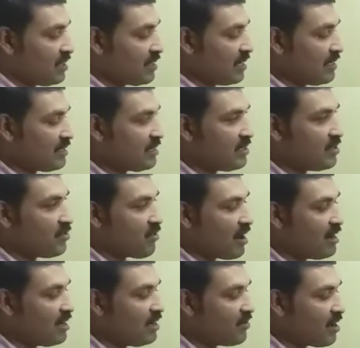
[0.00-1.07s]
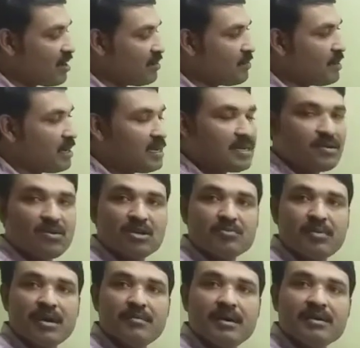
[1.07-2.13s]
That is equal to 1 divided by cos
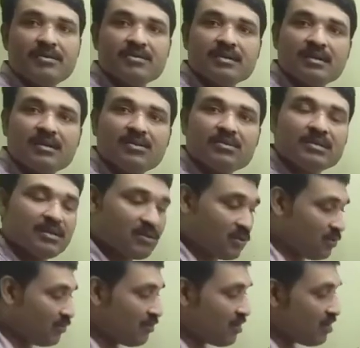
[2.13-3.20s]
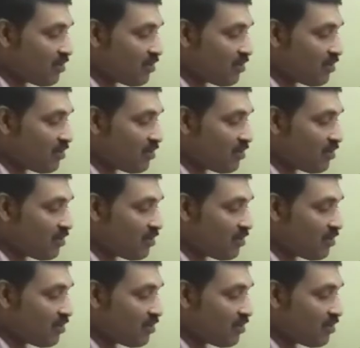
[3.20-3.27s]
pi by 2 is equal to 0.